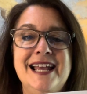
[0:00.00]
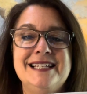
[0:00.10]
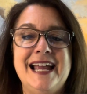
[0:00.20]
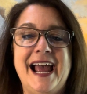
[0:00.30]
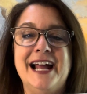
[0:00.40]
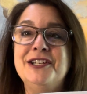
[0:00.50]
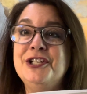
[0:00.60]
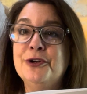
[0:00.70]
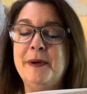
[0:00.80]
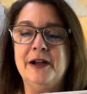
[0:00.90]
to add to
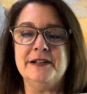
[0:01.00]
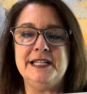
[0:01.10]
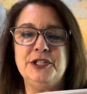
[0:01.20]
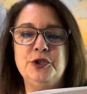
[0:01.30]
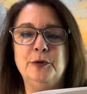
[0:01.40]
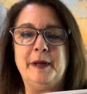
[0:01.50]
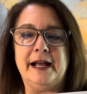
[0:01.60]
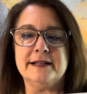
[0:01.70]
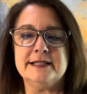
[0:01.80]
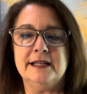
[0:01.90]
your parenting
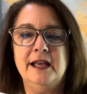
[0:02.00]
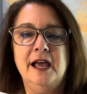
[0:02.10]
toolbox.